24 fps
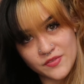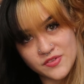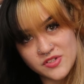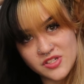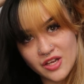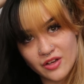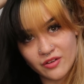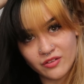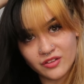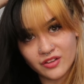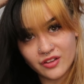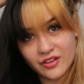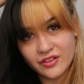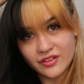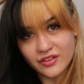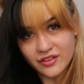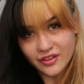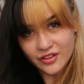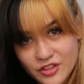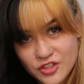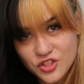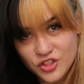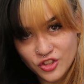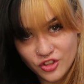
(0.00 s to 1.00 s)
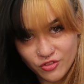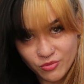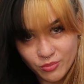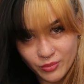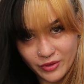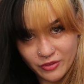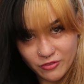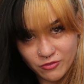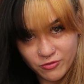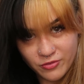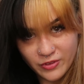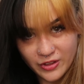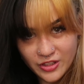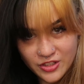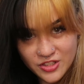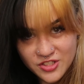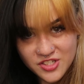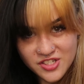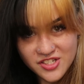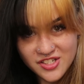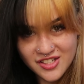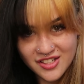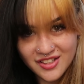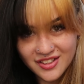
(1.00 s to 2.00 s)
settled on. It should have been
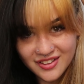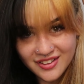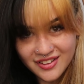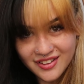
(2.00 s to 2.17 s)
first.